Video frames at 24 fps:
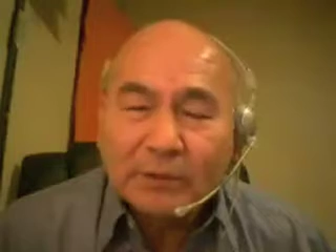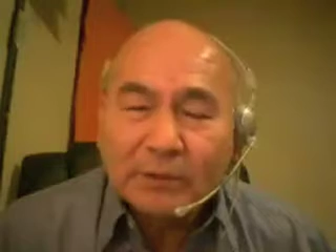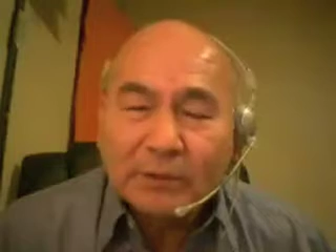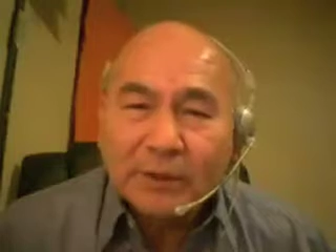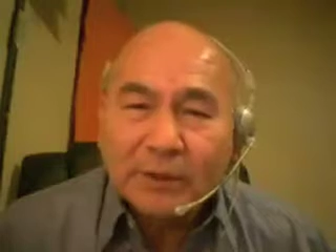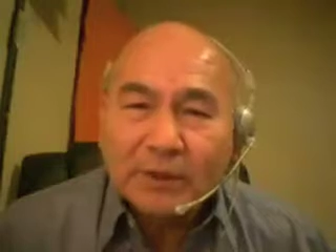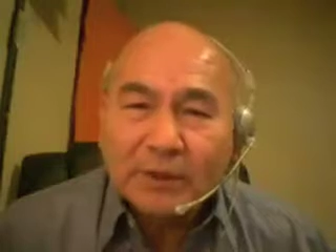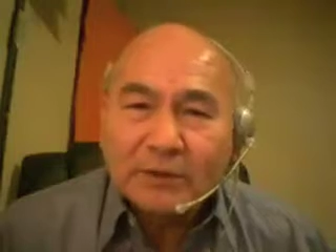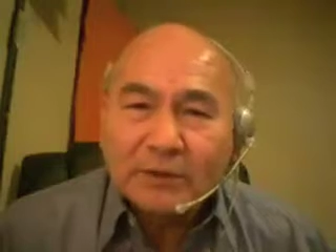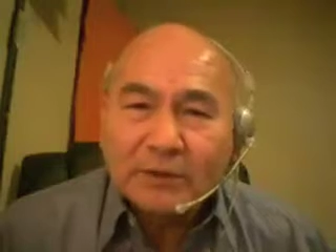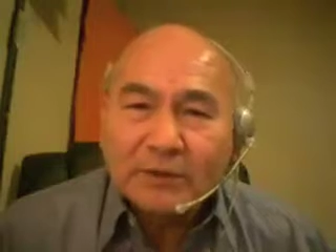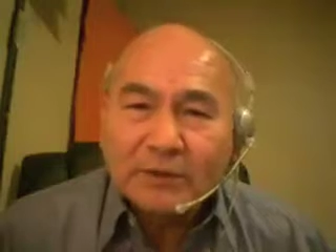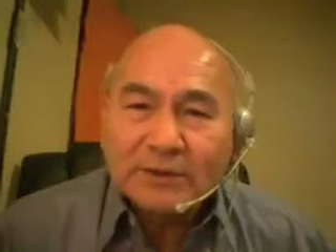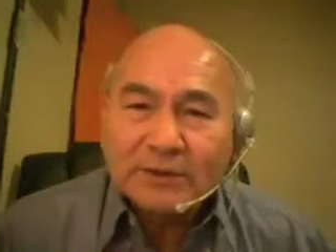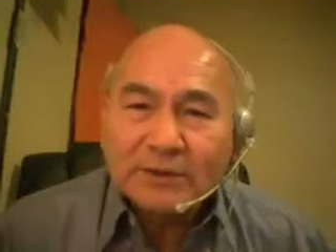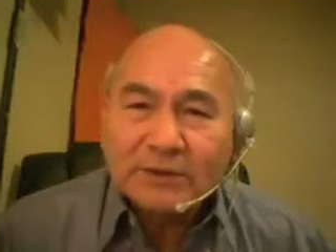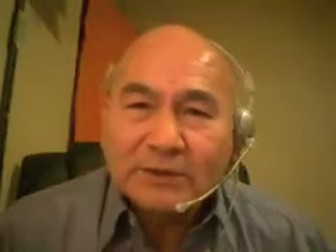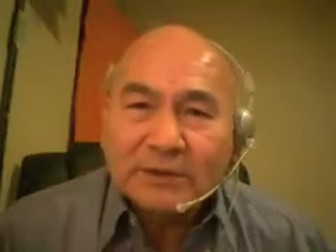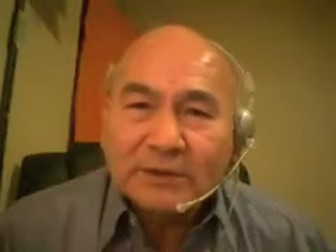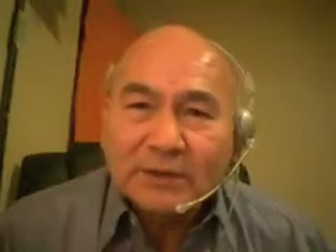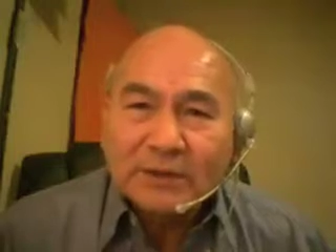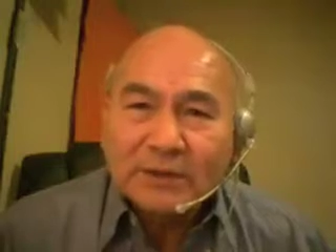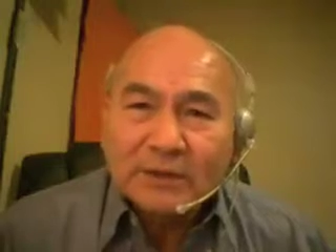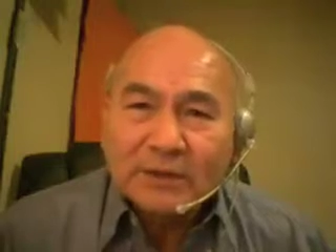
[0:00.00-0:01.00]

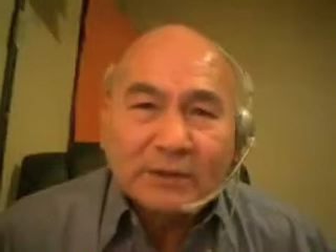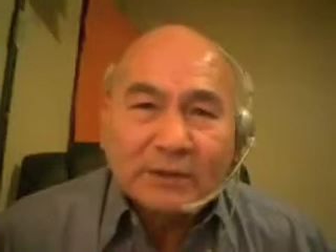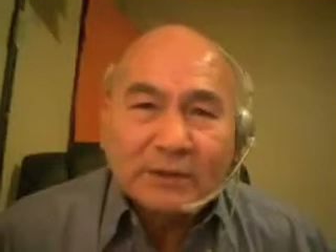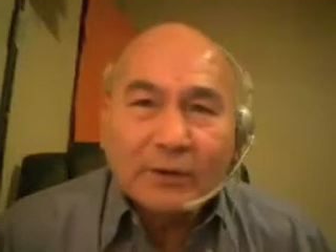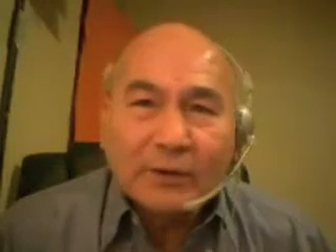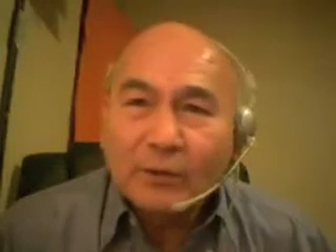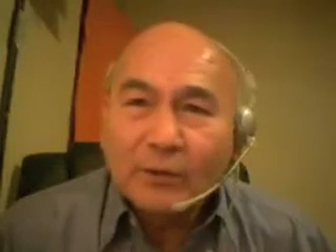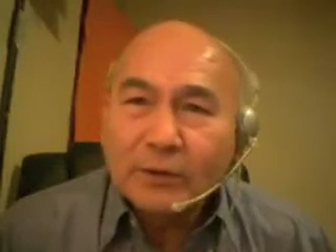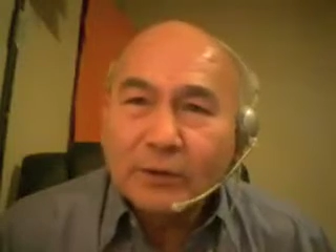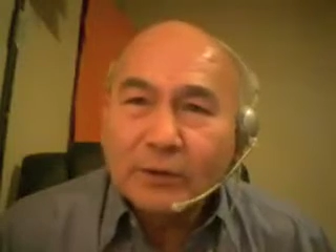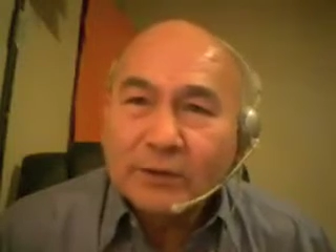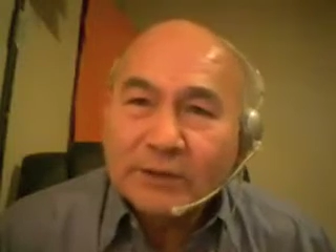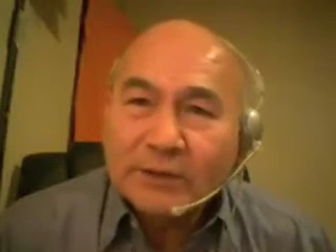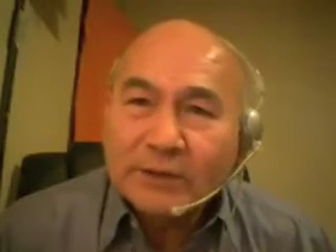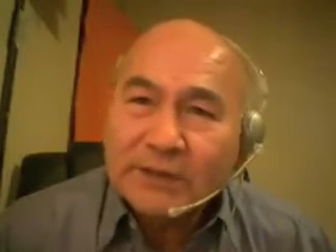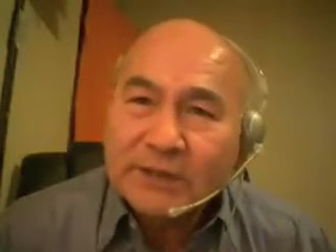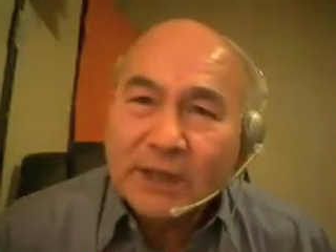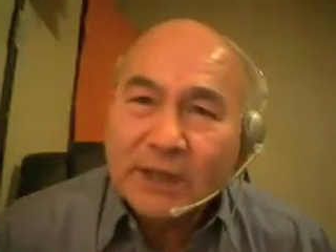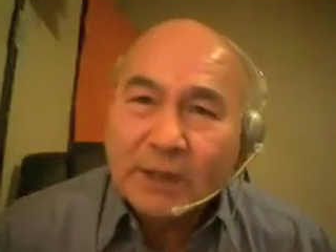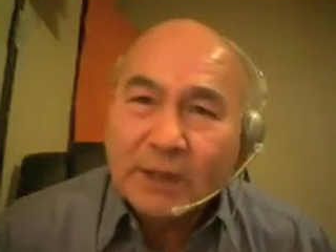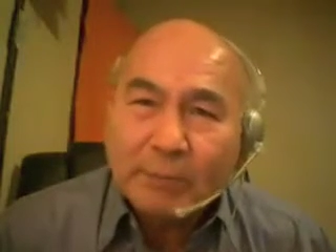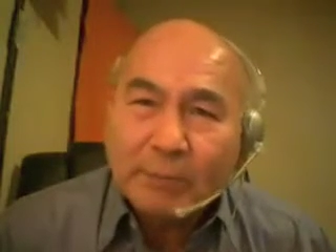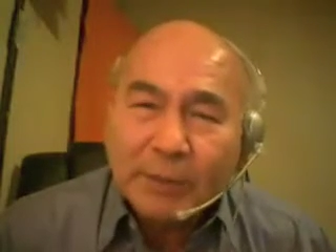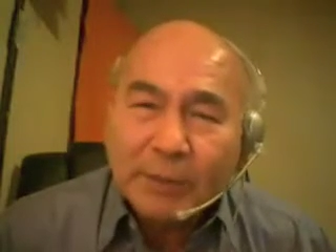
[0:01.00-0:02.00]
because they're on the
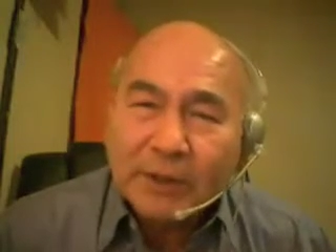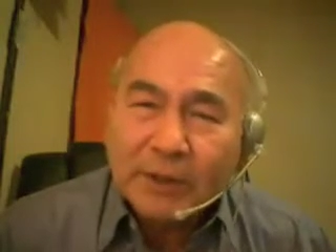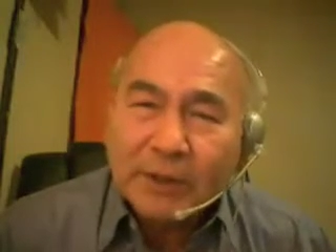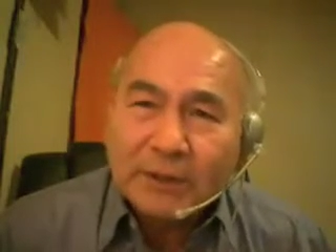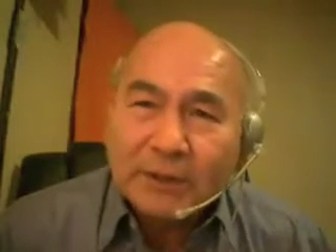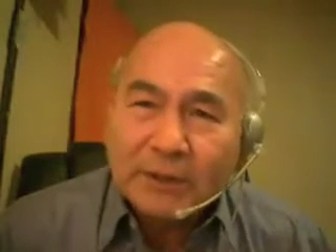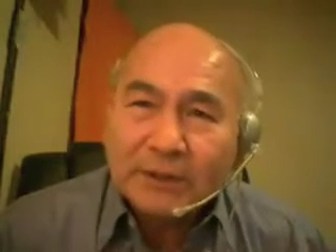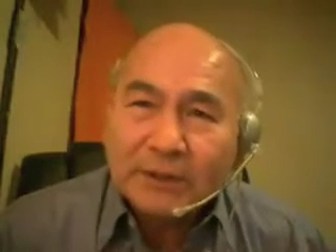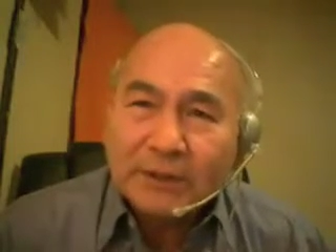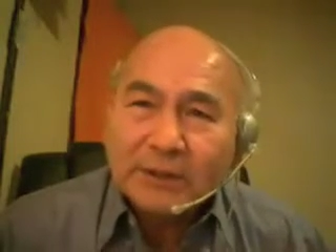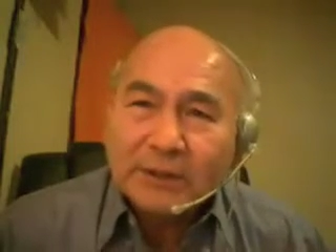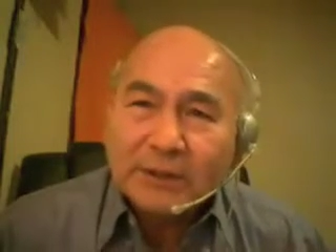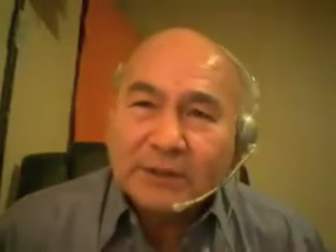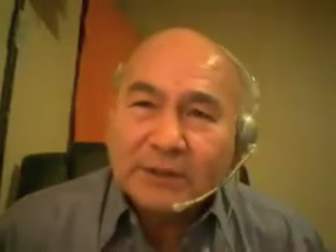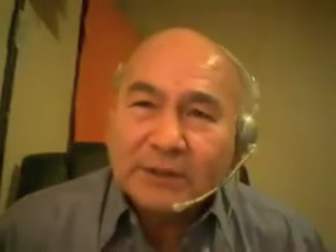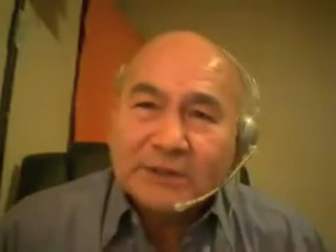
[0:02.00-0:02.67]
same perk.